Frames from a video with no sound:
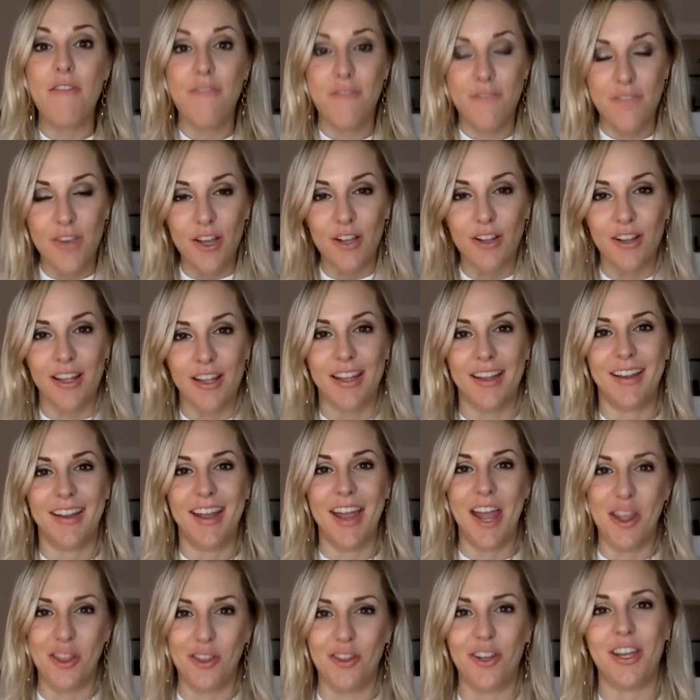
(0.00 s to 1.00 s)
feeling
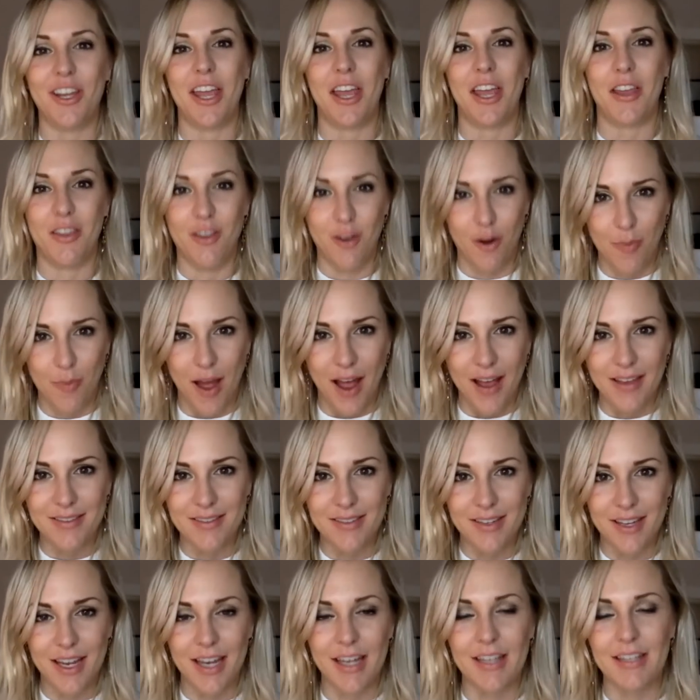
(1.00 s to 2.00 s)
and looking your
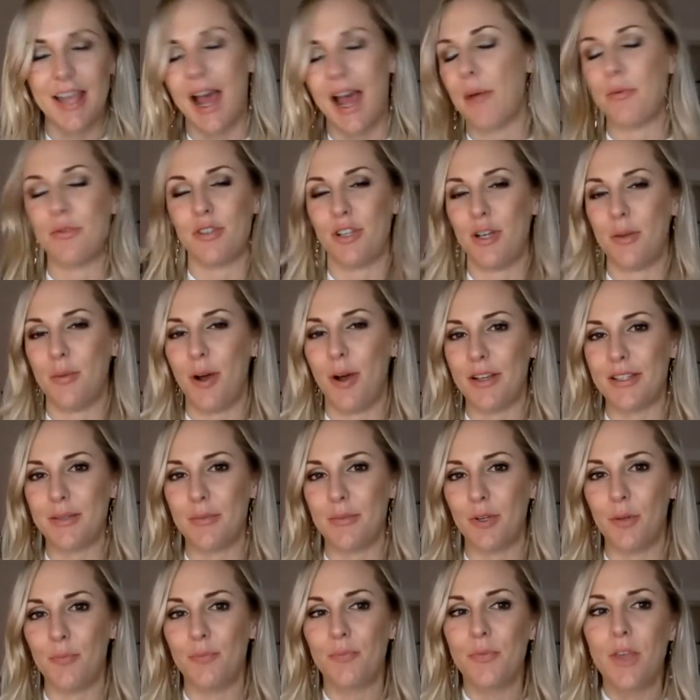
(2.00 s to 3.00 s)
best. It is absolutely
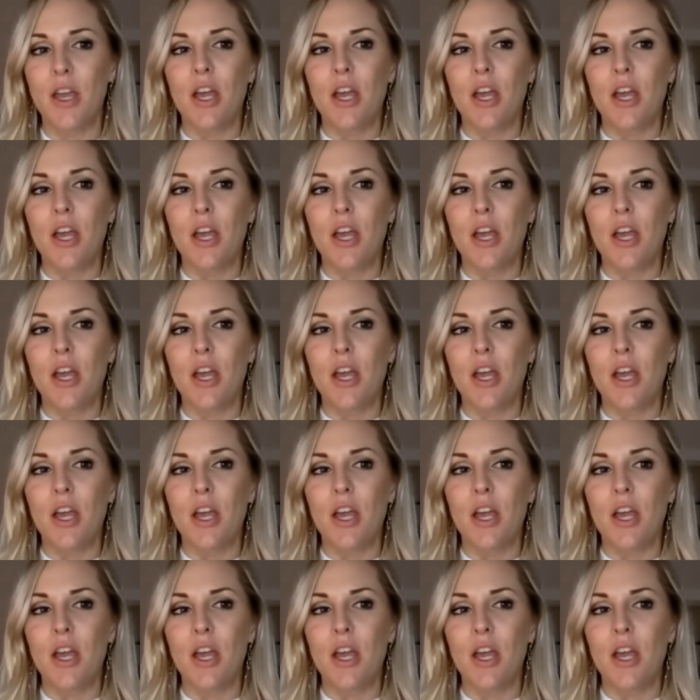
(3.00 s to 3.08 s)
possible.